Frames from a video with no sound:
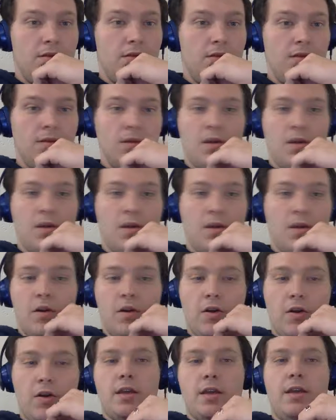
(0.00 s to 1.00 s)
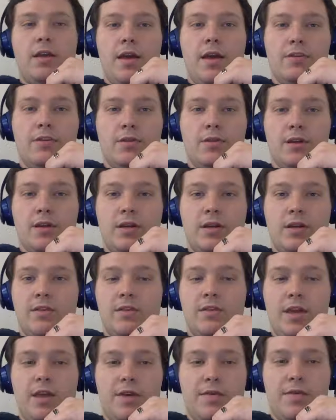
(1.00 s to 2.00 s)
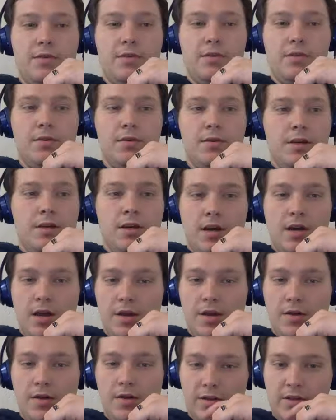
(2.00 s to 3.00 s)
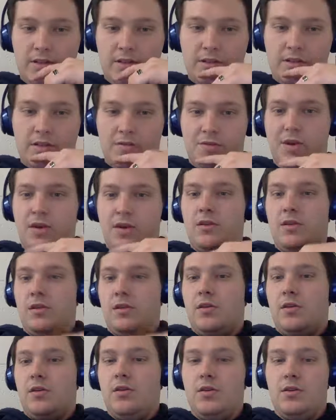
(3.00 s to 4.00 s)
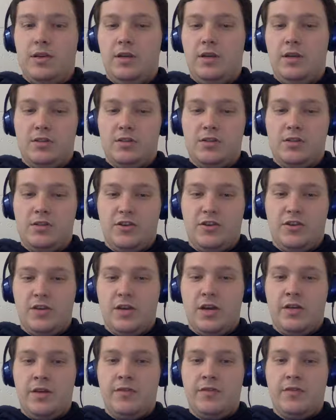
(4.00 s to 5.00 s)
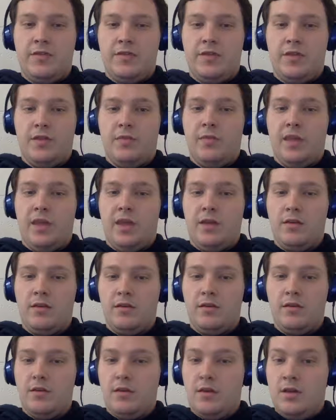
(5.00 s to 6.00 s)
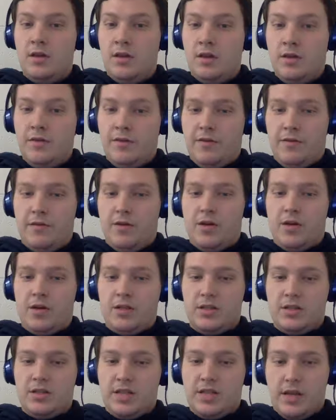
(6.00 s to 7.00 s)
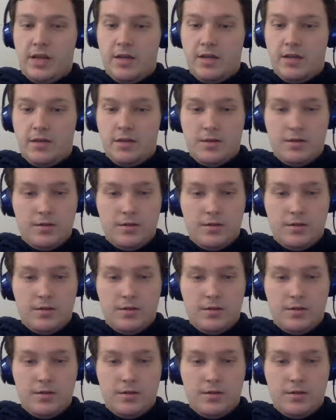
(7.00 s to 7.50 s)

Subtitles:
Okay. Yeah, that's what I got for that one. And it wants us to round to the nearest whole dollar for the mean for wrong site.